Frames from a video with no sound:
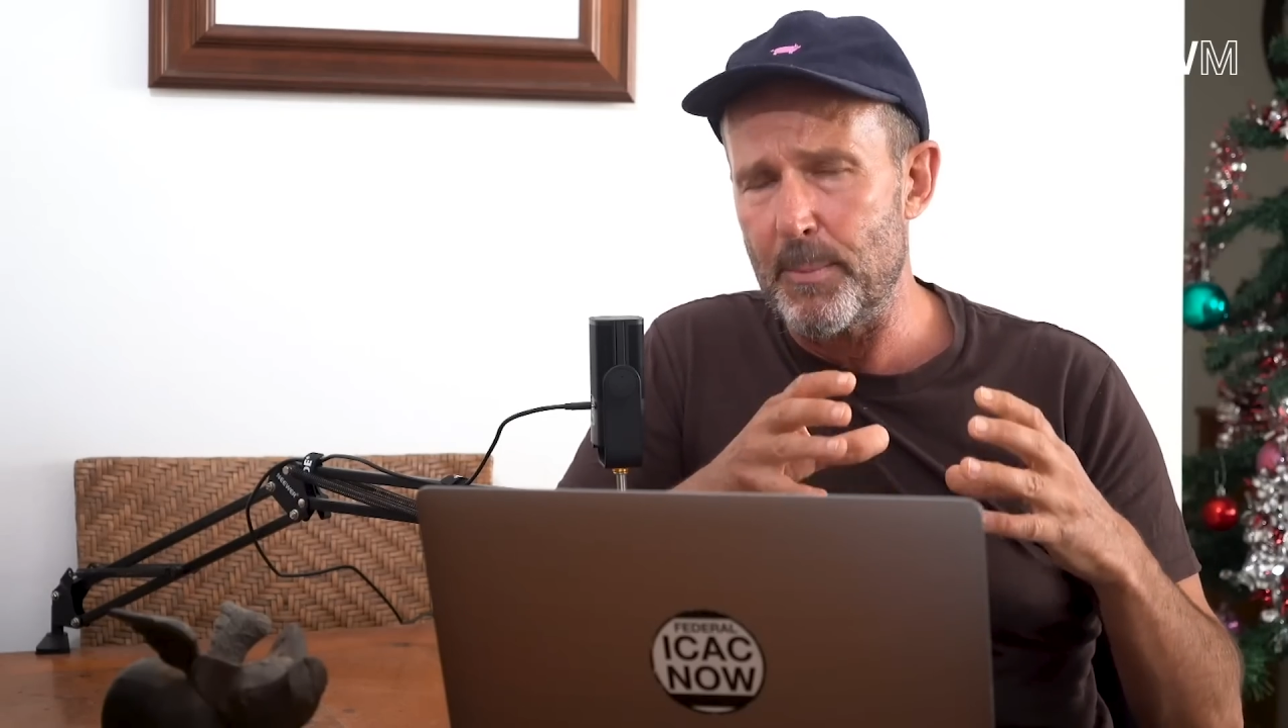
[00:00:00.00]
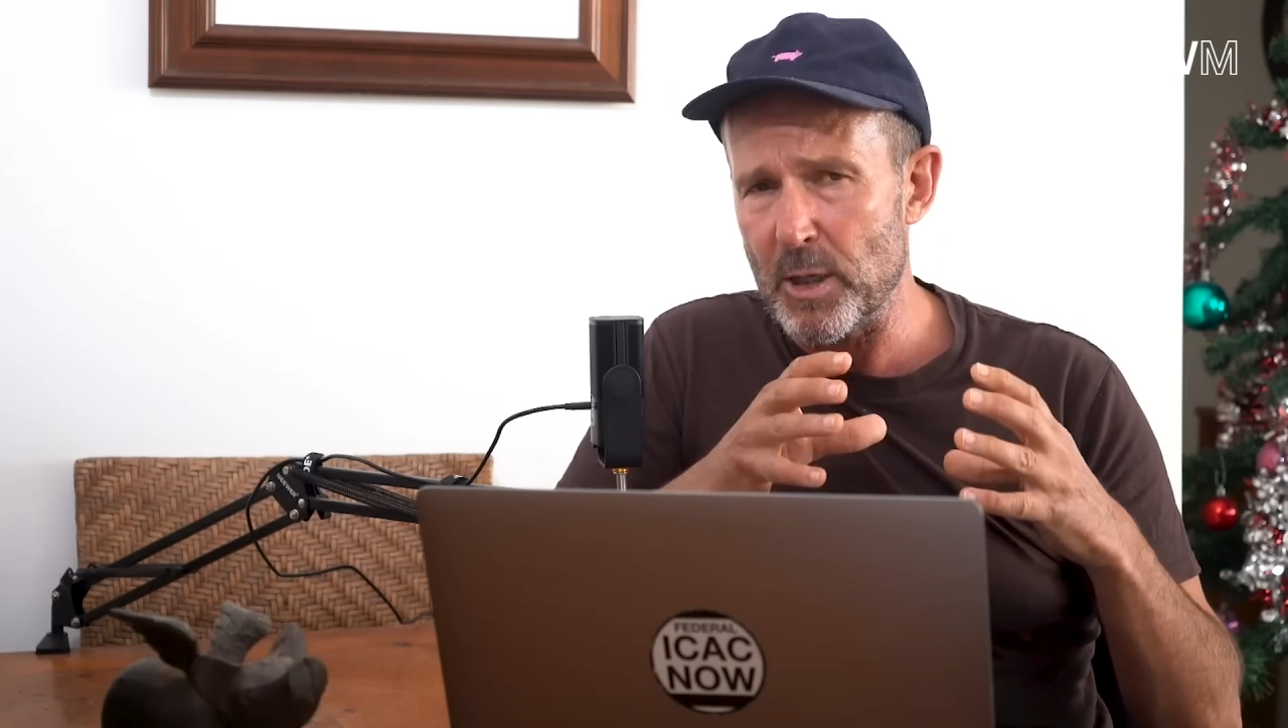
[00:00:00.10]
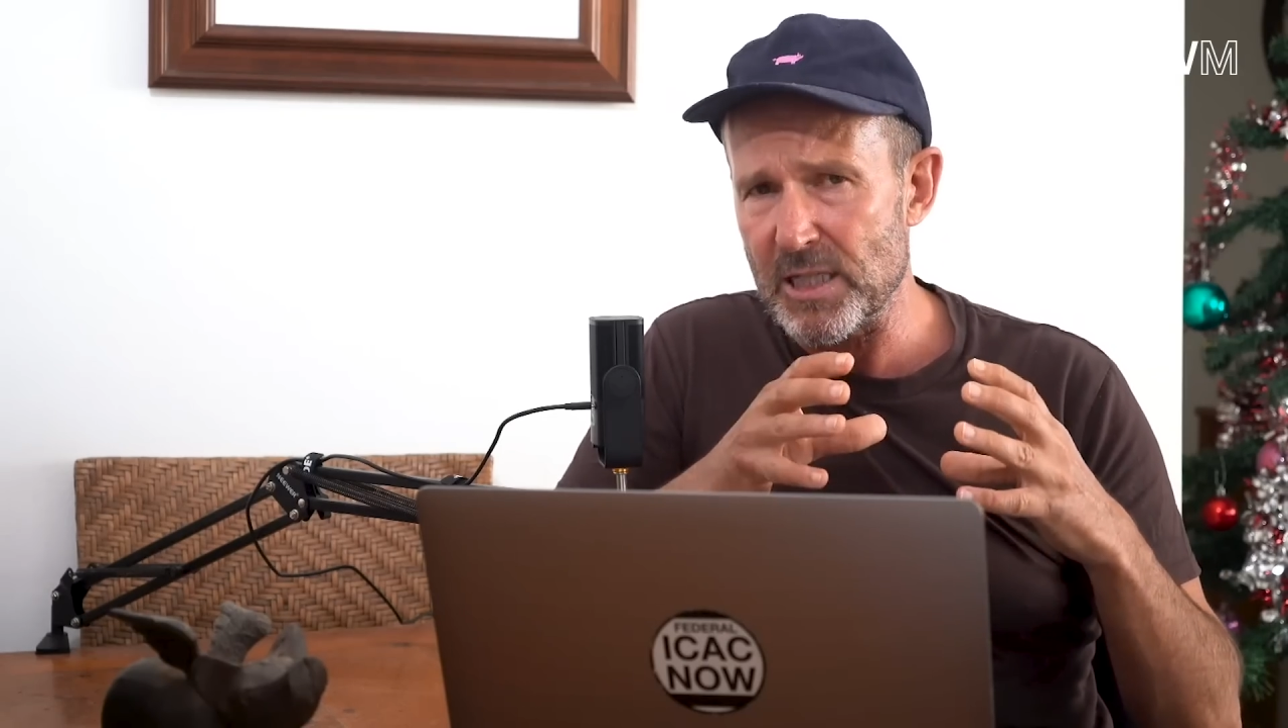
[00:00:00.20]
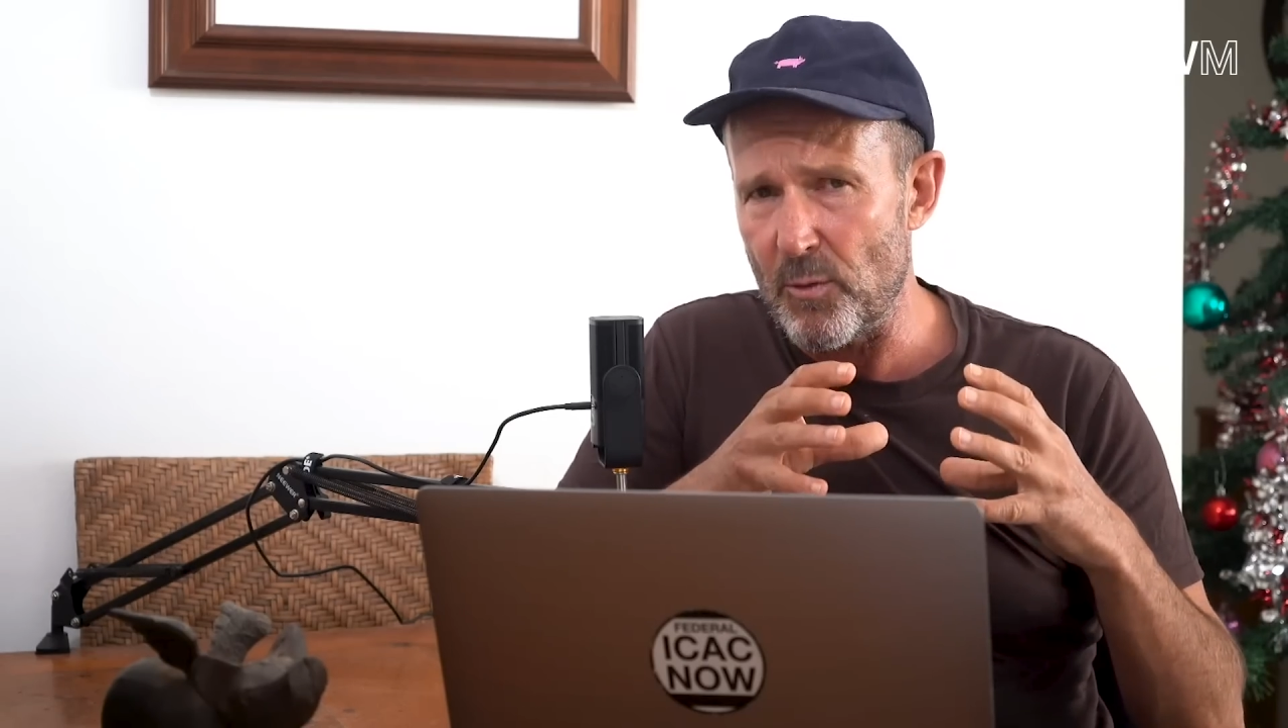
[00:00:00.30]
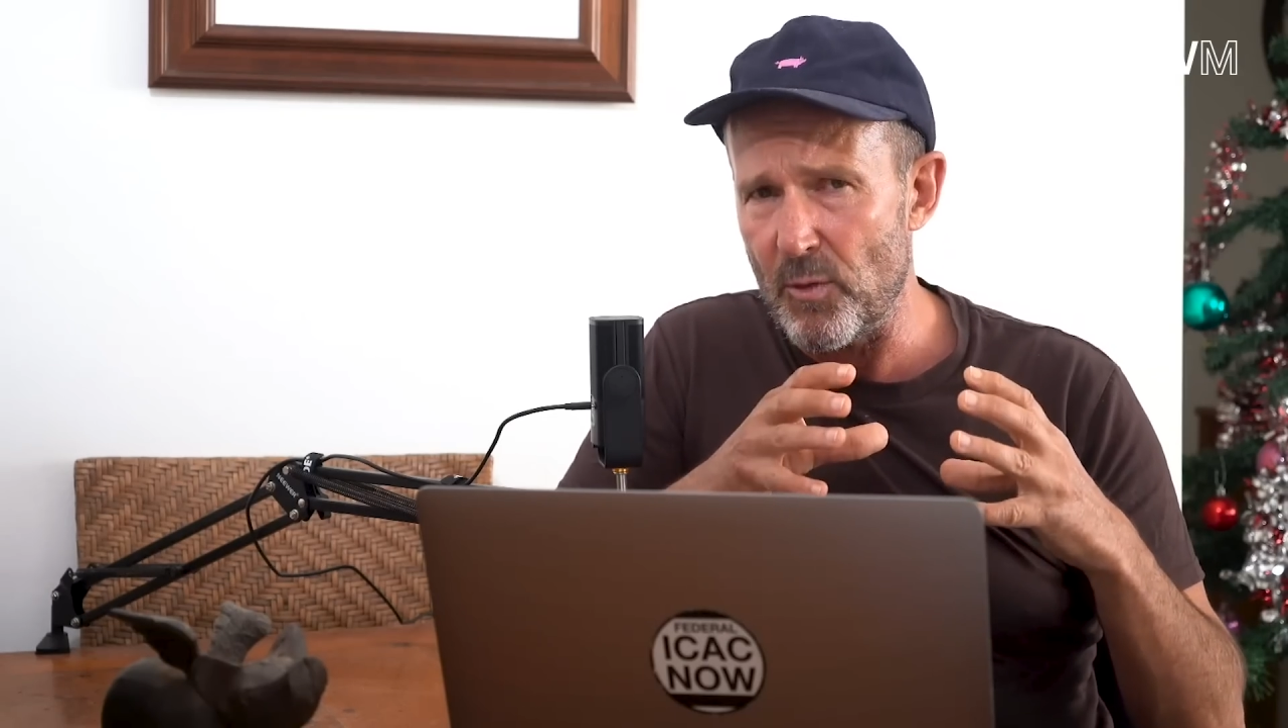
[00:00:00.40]

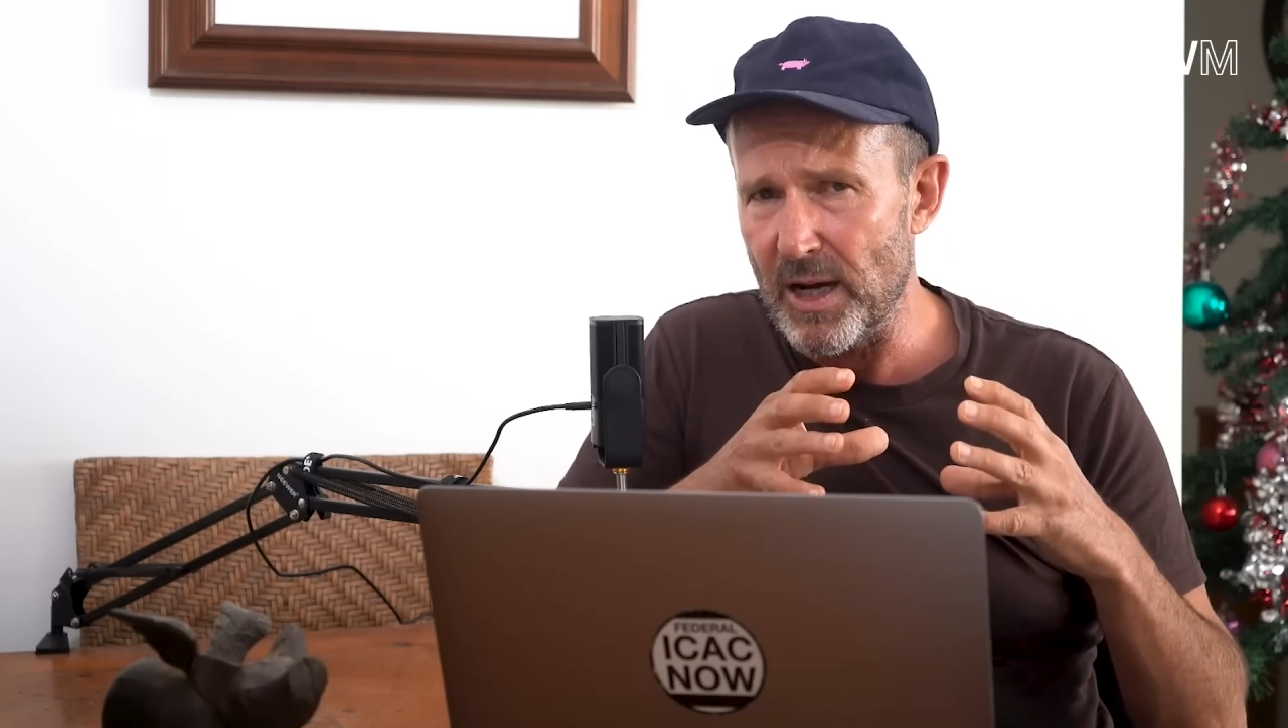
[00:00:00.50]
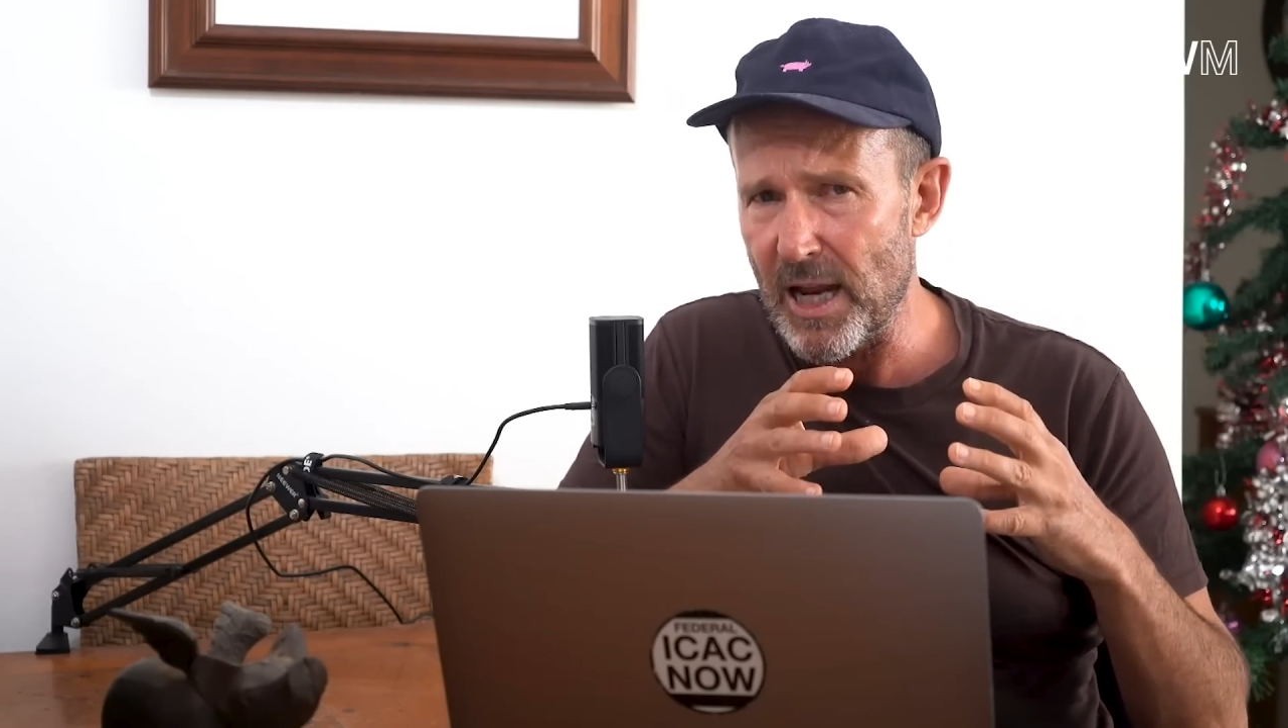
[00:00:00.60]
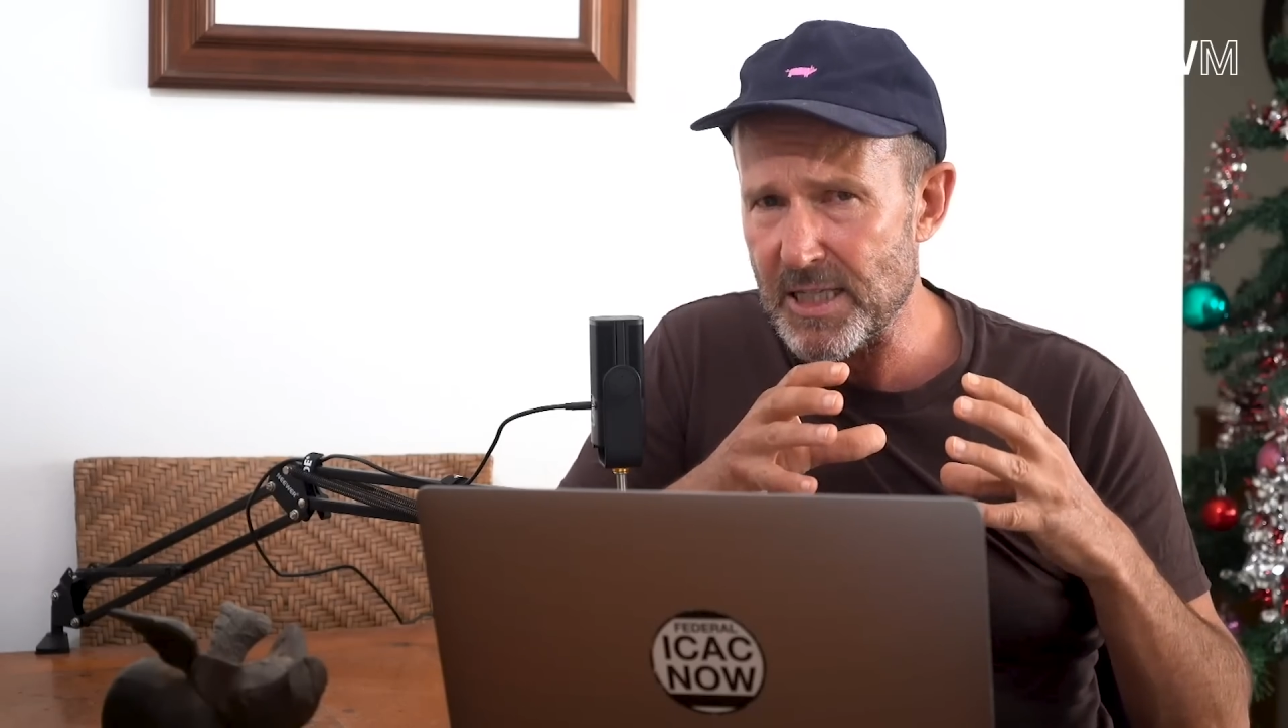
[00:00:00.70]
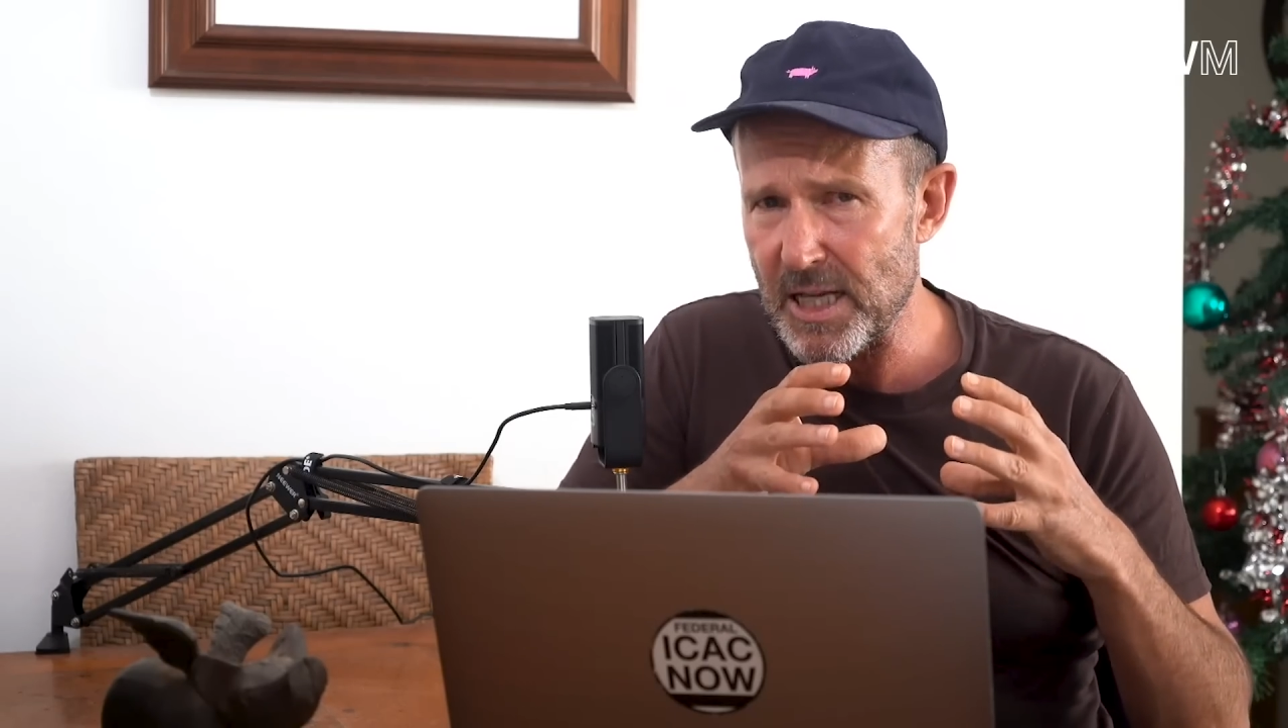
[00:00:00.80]
because they realise